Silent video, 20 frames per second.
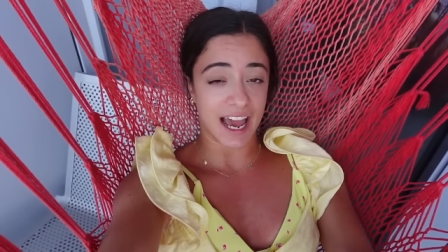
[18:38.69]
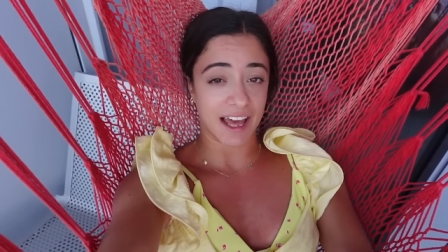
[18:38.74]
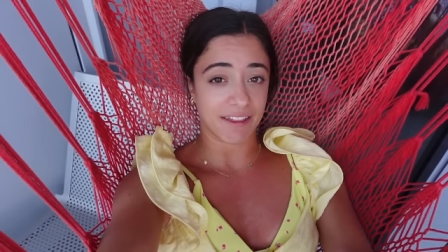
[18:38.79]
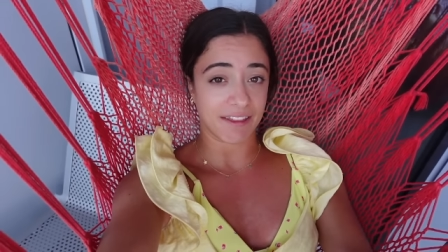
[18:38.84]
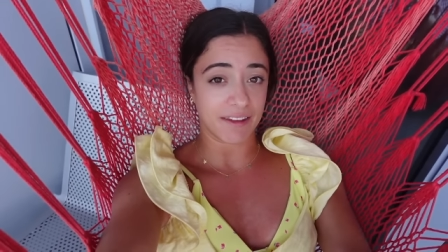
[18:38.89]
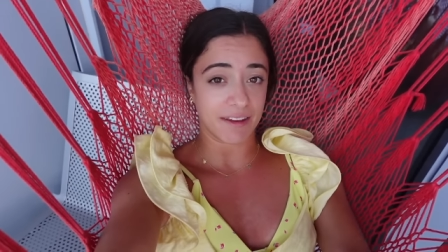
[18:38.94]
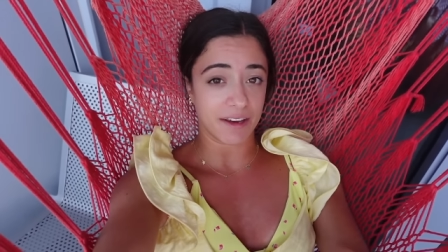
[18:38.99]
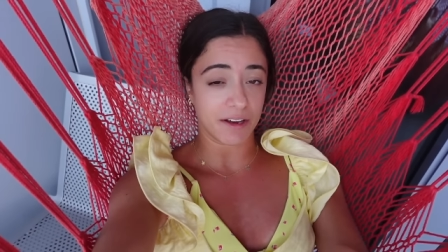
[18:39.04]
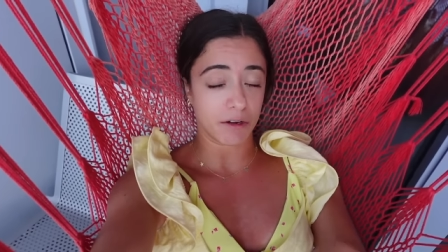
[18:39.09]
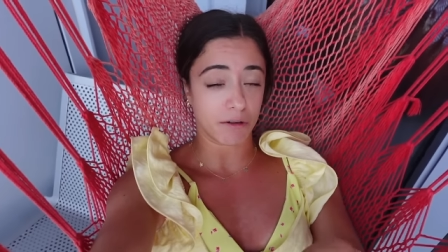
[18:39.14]
at
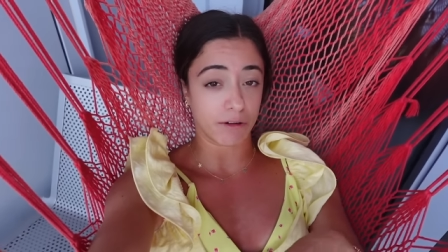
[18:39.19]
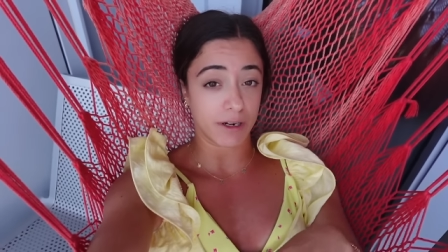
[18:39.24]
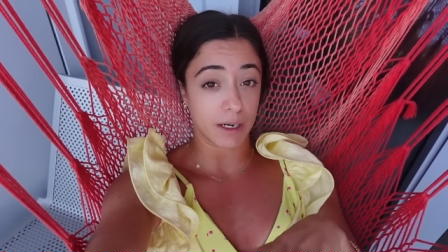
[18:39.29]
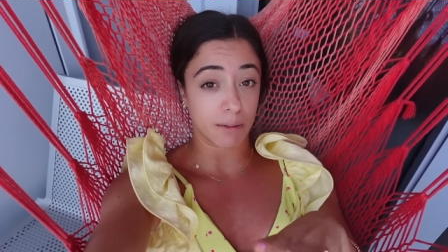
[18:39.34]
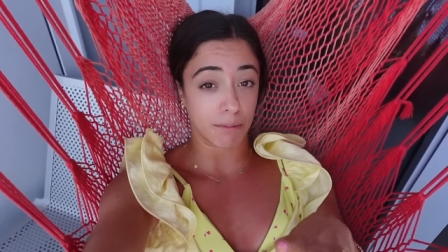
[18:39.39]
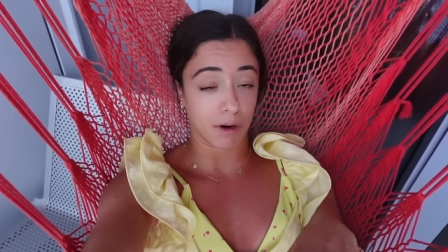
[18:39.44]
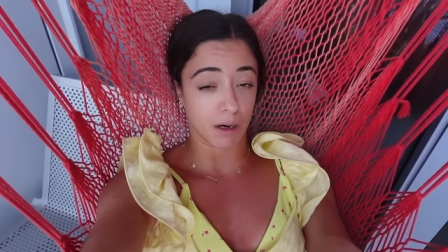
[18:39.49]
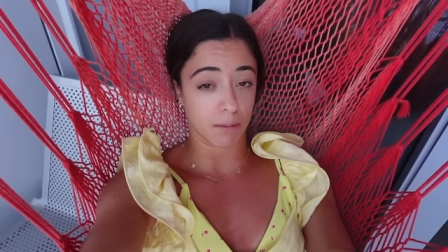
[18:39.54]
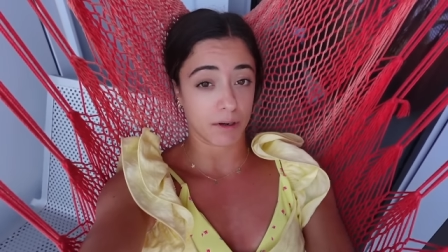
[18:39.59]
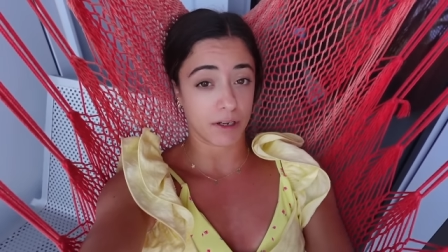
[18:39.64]
the
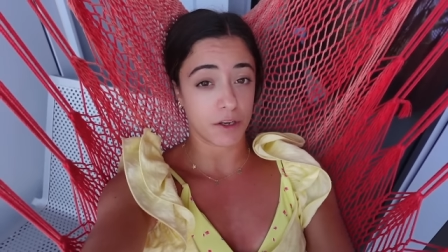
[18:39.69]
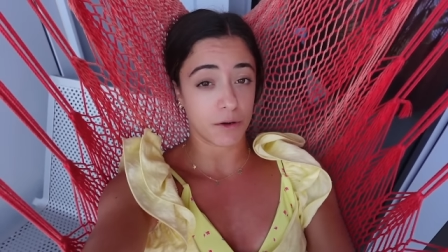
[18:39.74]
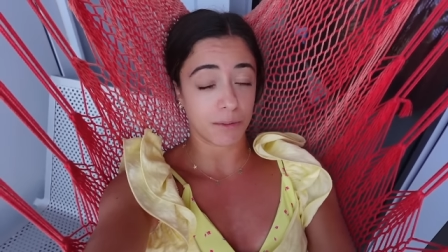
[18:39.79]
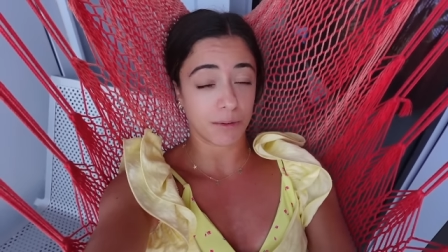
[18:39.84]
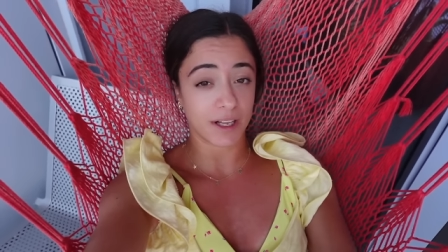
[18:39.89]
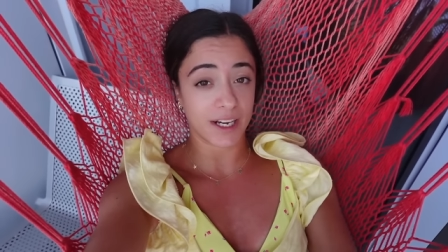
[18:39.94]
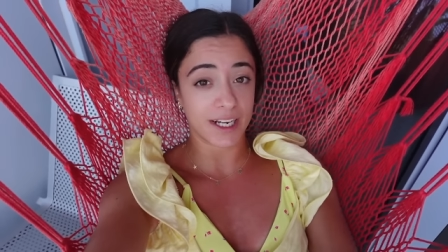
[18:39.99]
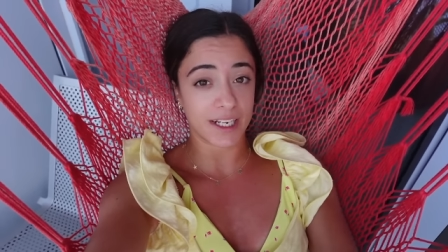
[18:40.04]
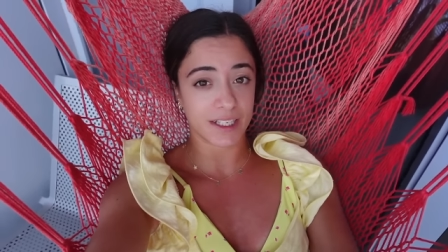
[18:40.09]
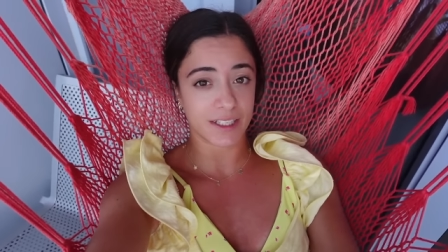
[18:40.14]
Korean barbecue
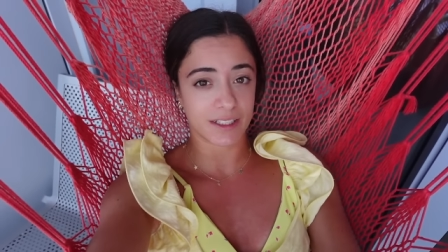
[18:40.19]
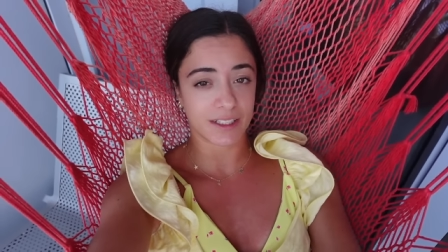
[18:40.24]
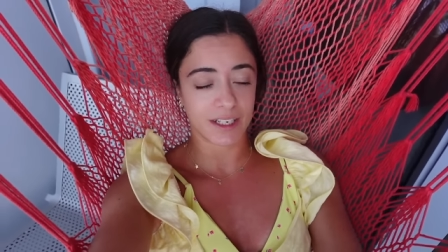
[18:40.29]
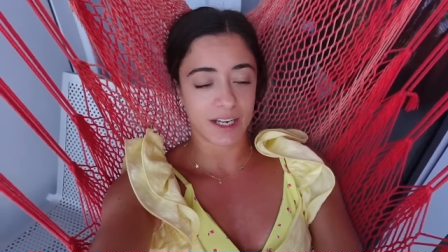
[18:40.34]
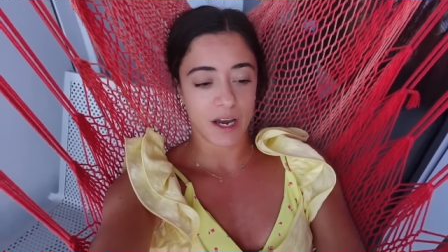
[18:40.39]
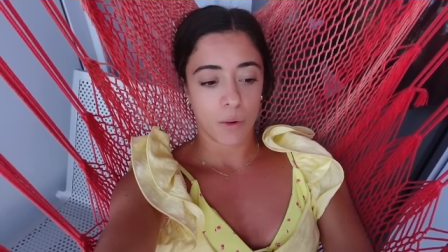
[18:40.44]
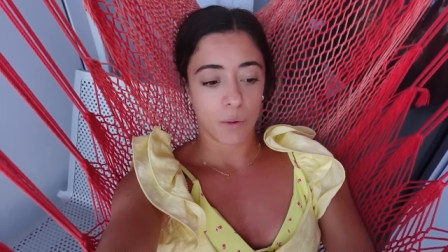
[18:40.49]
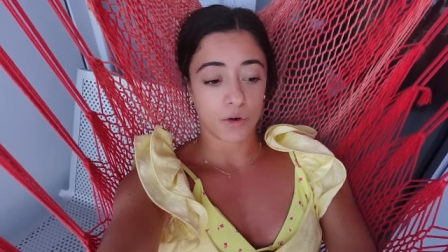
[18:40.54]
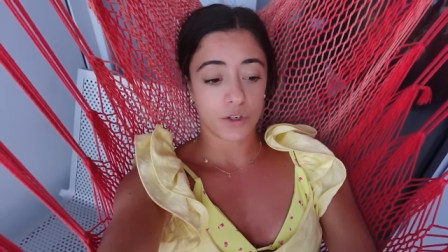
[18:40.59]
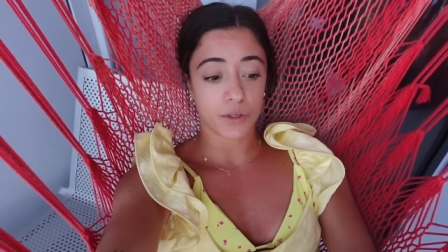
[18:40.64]
place,
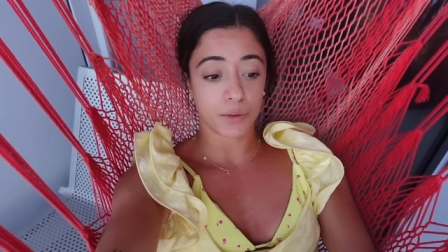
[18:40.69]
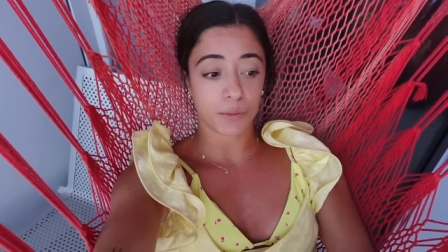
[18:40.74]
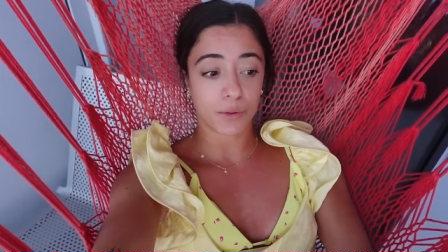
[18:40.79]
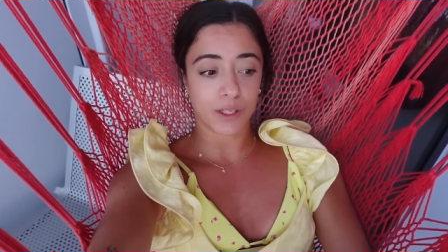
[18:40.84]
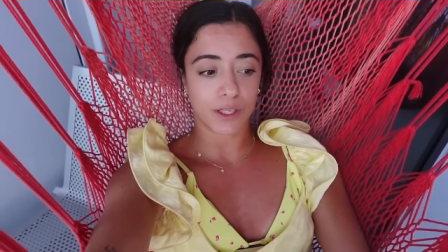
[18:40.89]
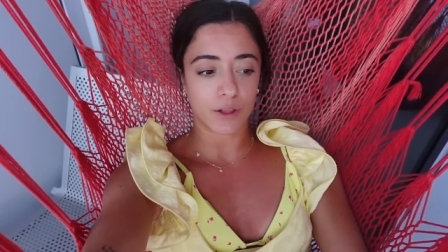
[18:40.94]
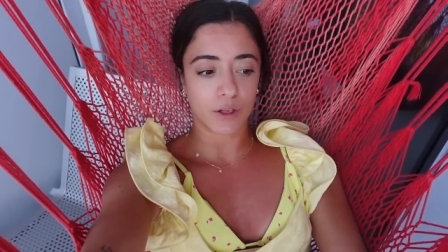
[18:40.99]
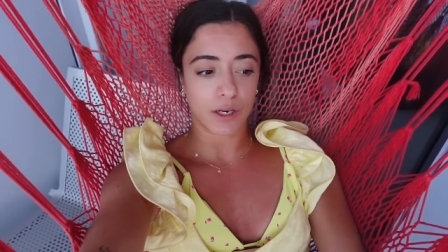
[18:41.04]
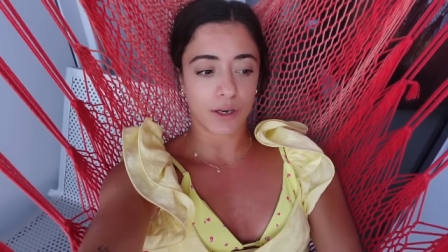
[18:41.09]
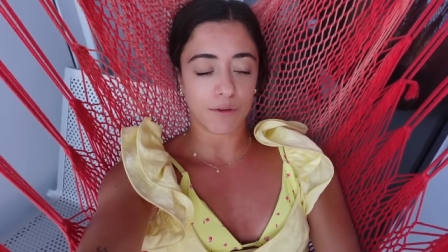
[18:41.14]
which I'm
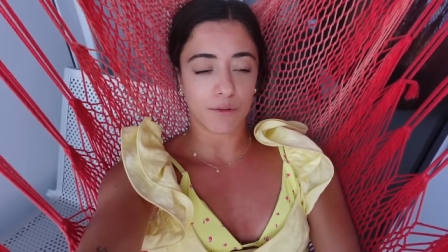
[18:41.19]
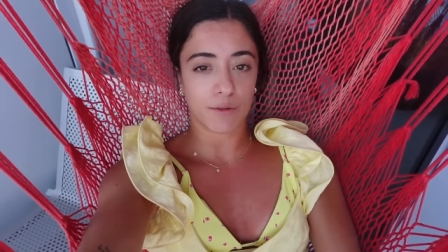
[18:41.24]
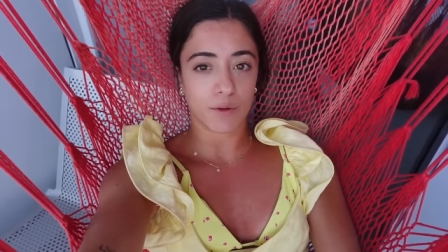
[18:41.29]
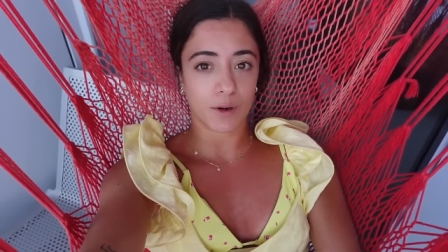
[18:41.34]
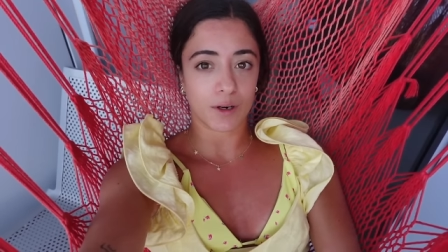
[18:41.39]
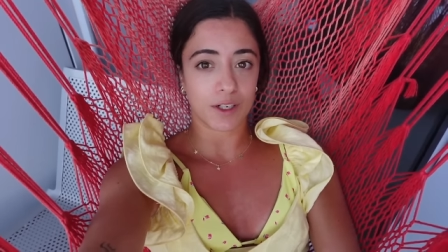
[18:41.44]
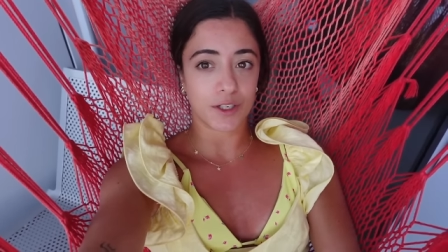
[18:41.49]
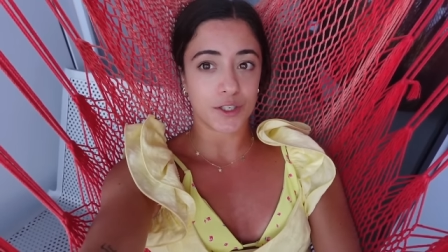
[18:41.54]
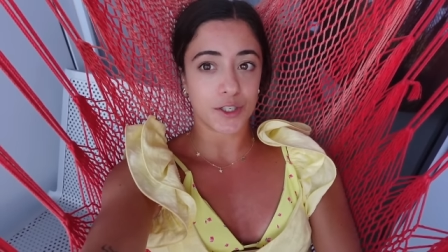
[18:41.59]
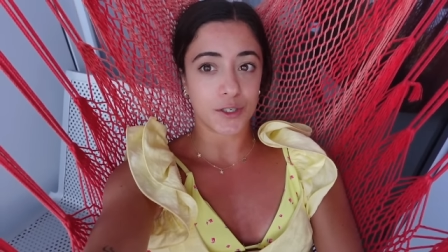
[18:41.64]
really looking
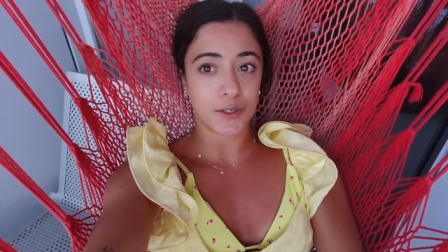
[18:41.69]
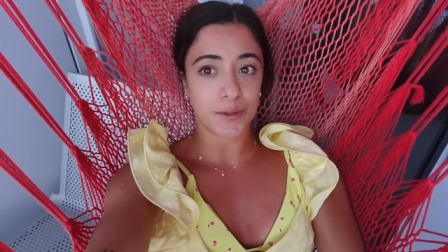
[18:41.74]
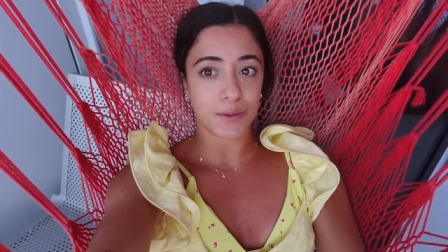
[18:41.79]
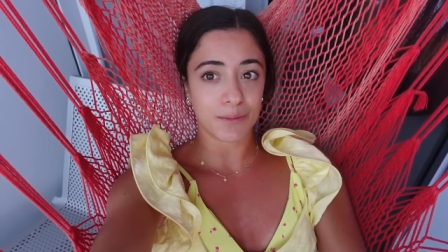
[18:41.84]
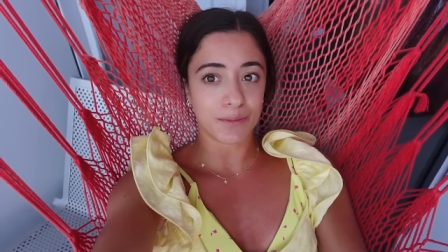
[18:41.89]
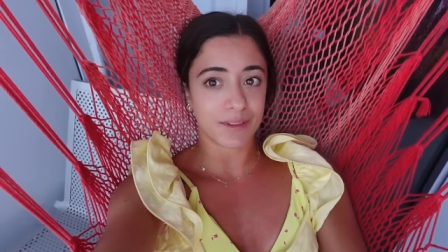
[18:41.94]
forward to.